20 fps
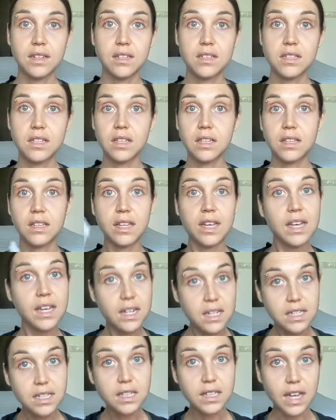to
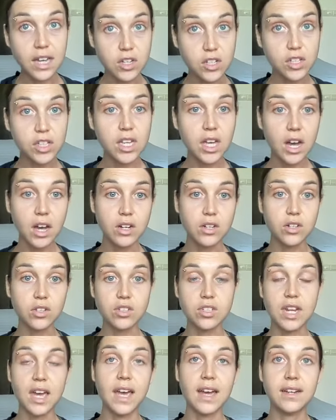intellectually
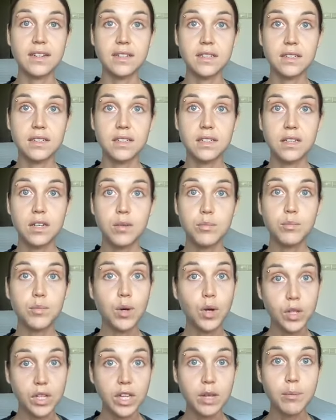understand
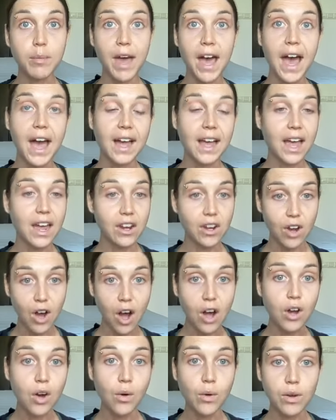pulling back and
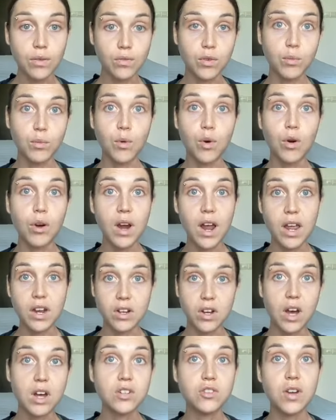not going for more and
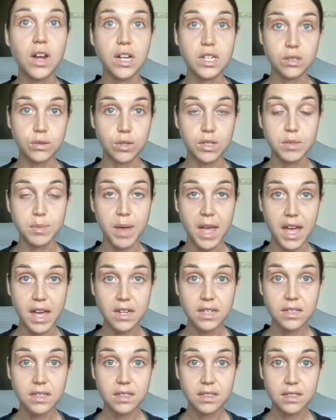not trying to
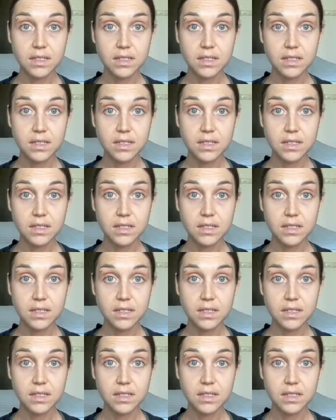expand.